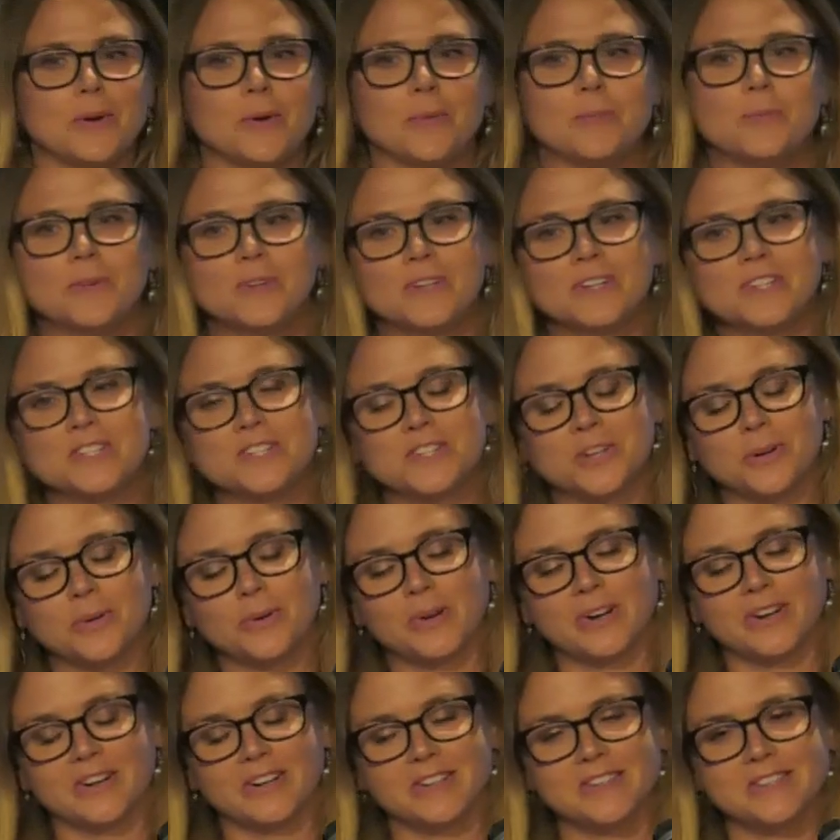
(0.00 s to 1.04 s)
buller
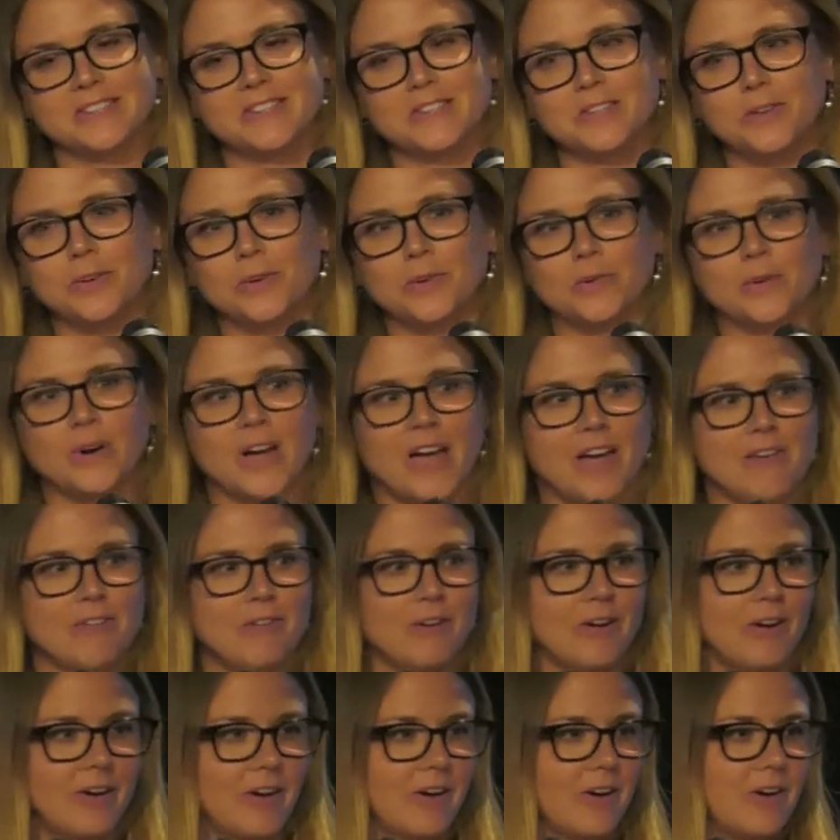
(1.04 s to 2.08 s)
shearwaters, you have
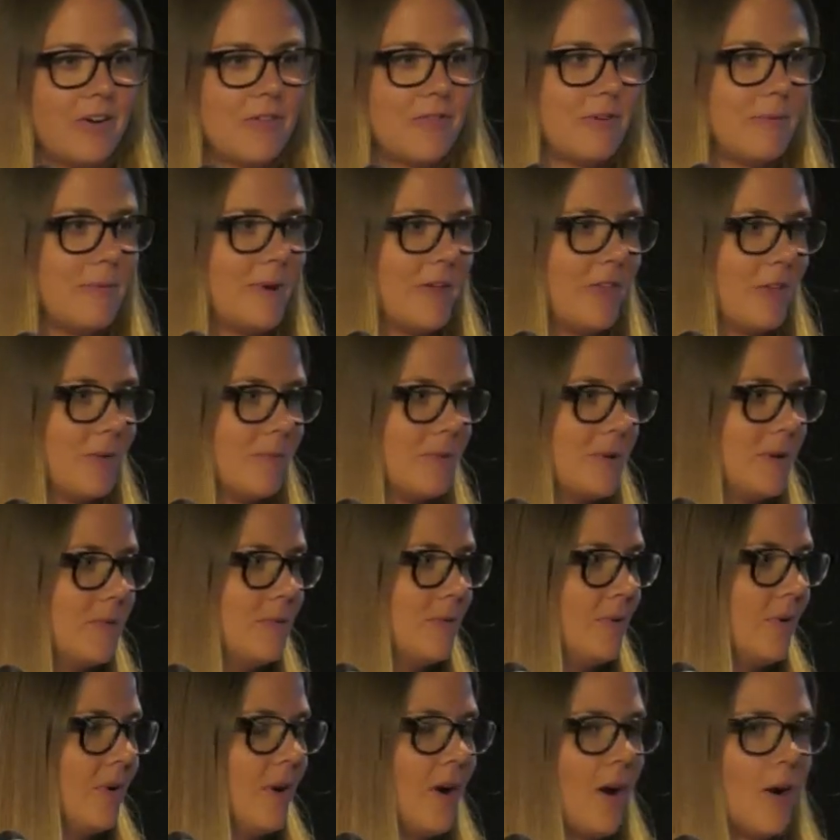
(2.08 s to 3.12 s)
heard from other
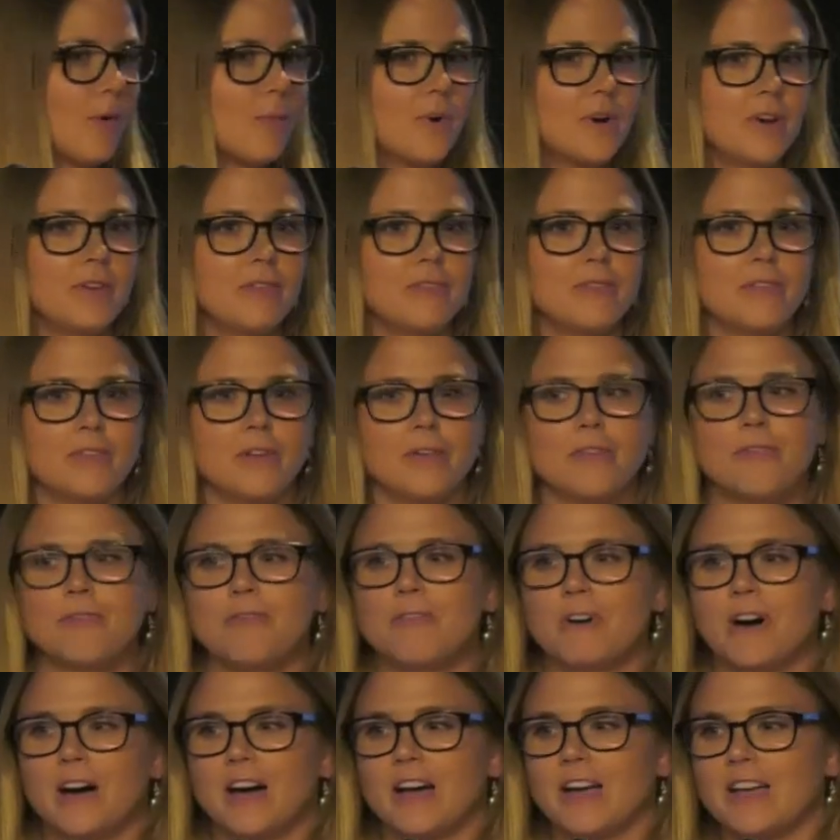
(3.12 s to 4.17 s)
people, are one of the
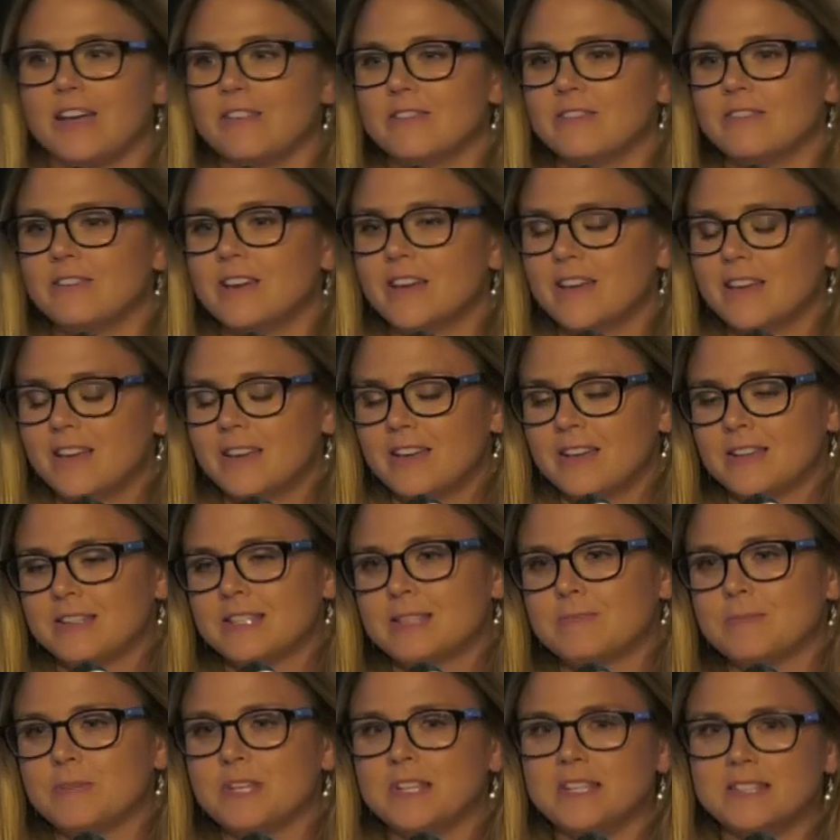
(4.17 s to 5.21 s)
5
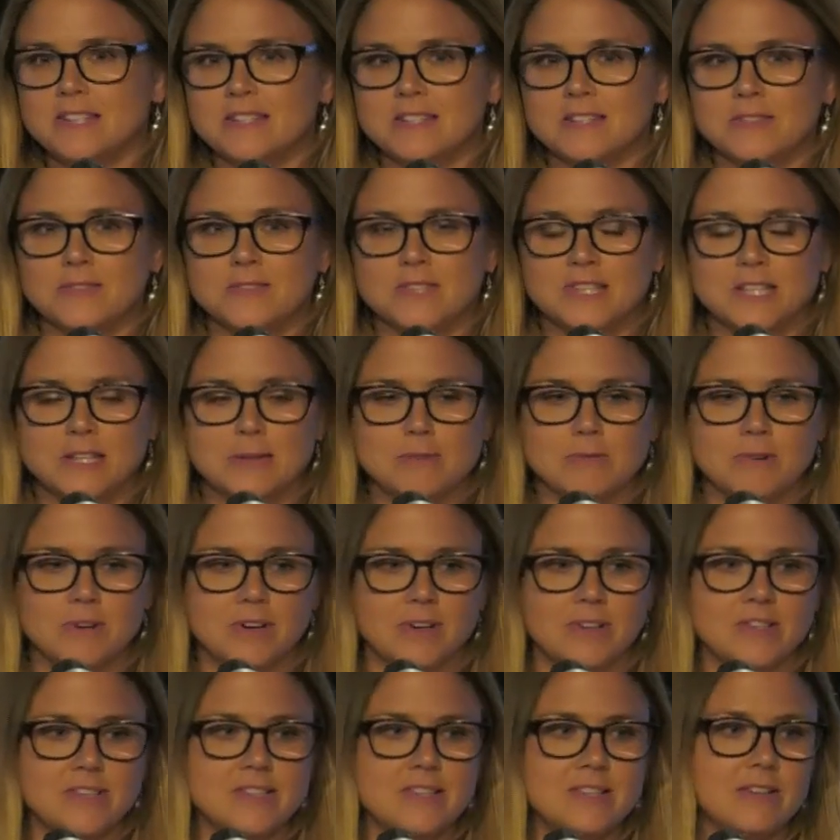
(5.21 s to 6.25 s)
species of
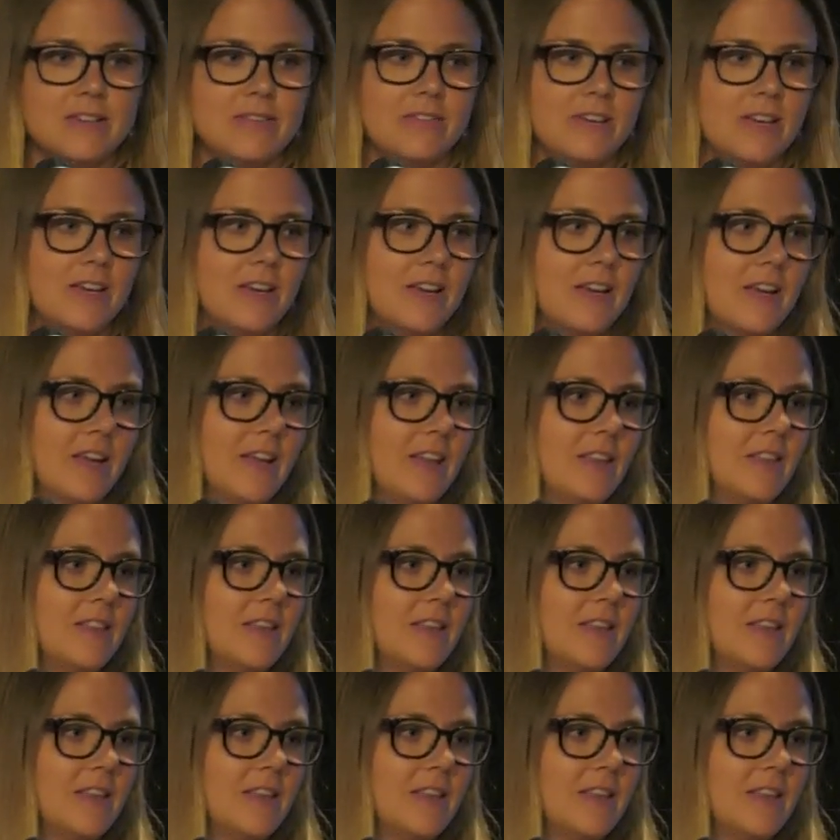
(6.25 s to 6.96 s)
seabirds living in